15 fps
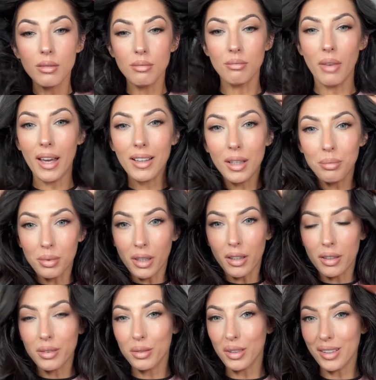makeup
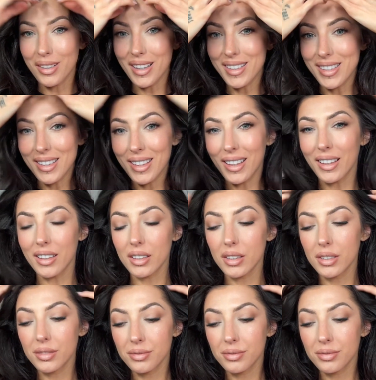look. What do you guys think?